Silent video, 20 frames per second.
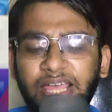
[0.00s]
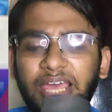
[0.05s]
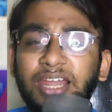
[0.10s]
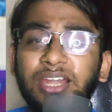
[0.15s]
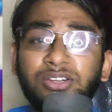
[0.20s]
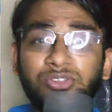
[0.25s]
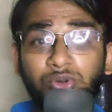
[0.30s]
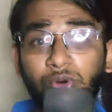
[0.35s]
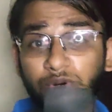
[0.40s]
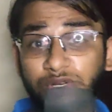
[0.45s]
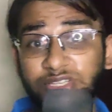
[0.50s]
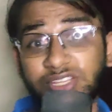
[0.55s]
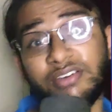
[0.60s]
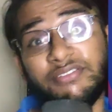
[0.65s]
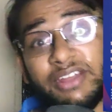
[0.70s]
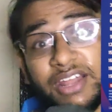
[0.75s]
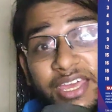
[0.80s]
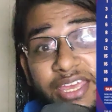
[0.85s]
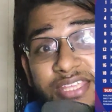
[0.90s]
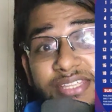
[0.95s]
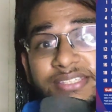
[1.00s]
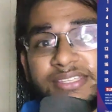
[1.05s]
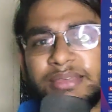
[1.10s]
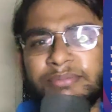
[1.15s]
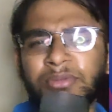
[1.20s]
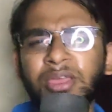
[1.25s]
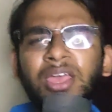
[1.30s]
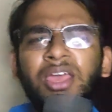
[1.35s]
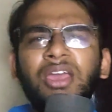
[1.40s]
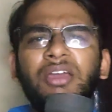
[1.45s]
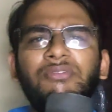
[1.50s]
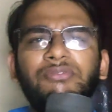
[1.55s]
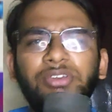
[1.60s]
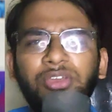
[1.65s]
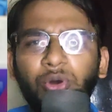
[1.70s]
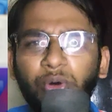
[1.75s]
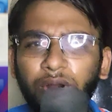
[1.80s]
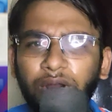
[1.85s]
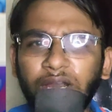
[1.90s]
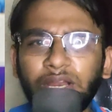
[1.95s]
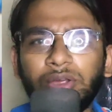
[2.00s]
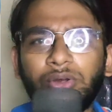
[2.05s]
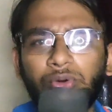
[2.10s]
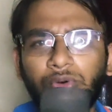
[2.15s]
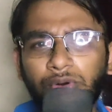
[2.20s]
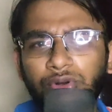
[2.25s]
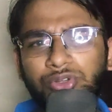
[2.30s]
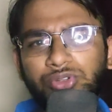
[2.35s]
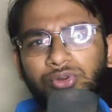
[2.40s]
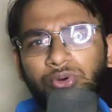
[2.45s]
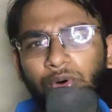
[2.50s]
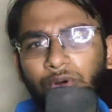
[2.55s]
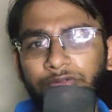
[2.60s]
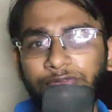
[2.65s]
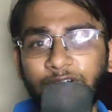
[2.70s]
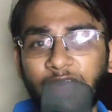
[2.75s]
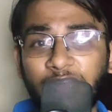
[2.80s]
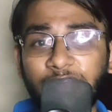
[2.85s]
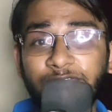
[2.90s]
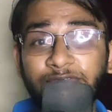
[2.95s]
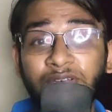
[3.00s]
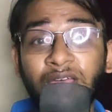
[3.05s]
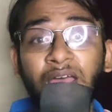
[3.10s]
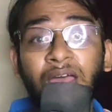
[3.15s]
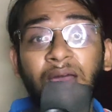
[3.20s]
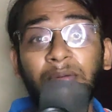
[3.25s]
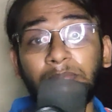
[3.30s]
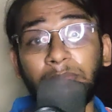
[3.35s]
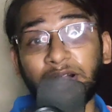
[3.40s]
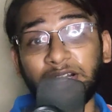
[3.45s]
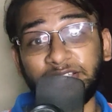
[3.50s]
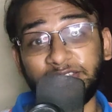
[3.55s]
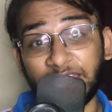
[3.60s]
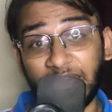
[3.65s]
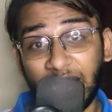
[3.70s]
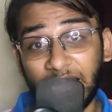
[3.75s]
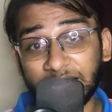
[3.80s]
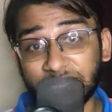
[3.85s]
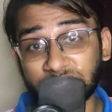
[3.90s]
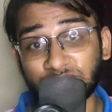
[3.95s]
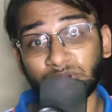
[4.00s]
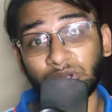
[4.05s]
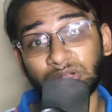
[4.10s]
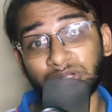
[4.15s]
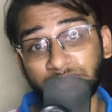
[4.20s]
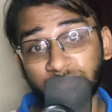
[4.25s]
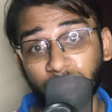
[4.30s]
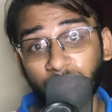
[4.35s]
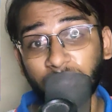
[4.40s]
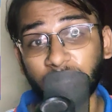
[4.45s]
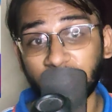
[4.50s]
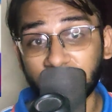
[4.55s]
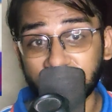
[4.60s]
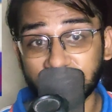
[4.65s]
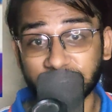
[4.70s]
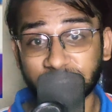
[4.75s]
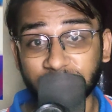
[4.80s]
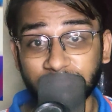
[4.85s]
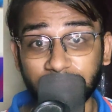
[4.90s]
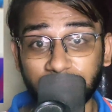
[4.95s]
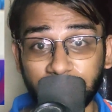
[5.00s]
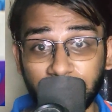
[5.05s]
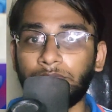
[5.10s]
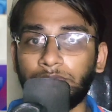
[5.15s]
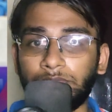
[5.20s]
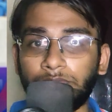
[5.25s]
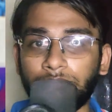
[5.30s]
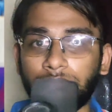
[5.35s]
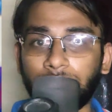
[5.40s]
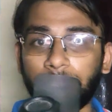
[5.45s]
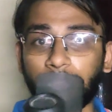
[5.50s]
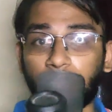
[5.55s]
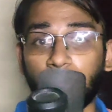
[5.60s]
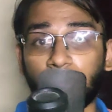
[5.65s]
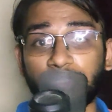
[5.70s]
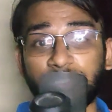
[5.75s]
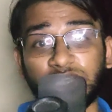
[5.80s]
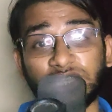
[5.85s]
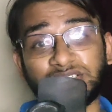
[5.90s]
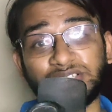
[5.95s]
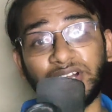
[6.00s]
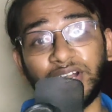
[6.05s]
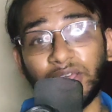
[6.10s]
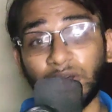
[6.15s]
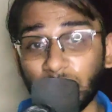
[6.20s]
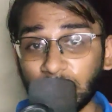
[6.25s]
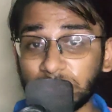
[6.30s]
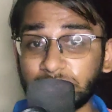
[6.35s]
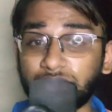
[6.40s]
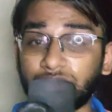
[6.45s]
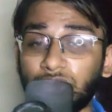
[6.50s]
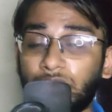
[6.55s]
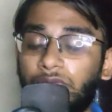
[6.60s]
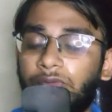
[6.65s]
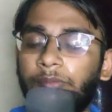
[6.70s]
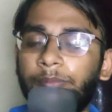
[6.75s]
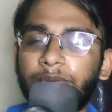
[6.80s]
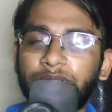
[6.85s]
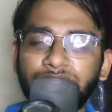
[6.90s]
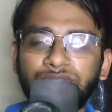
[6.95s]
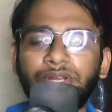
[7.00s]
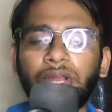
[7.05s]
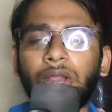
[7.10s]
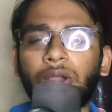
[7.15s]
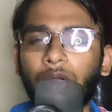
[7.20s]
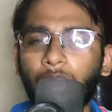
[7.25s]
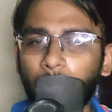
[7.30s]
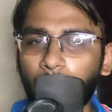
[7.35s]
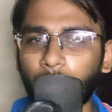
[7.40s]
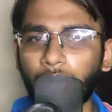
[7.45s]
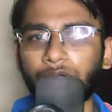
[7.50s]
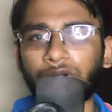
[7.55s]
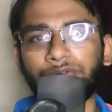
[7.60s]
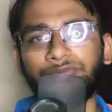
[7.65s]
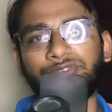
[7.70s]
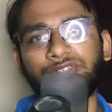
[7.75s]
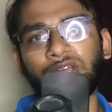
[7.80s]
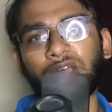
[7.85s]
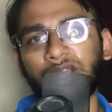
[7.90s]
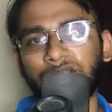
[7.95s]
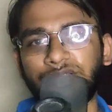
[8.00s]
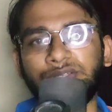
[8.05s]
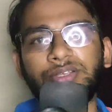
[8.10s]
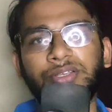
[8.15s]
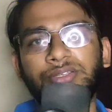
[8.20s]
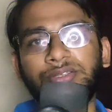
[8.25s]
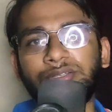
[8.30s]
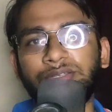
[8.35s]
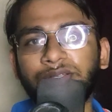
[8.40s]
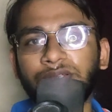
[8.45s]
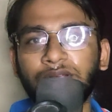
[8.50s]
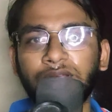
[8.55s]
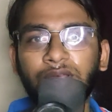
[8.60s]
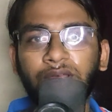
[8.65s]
Thailand scored 7 against them. We only could score 5. But that's also on us because yesterday also we missed a lot of chances.